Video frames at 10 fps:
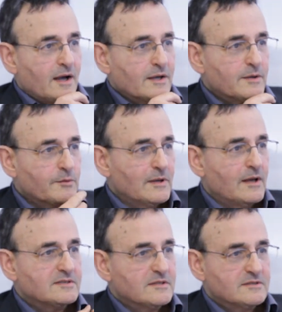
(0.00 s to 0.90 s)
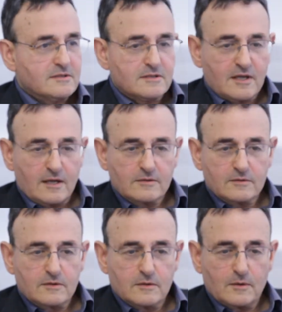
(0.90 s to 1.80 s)
He realizes that it cannot
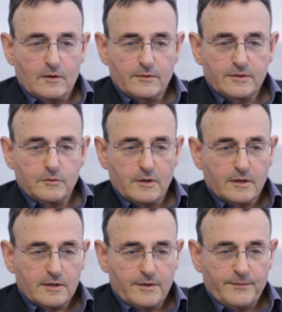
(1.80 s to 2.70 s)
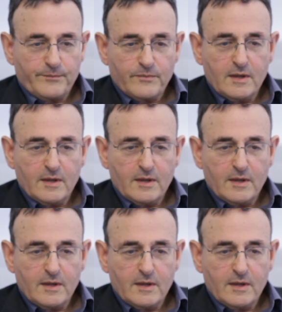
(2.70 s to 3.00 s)
do all the work.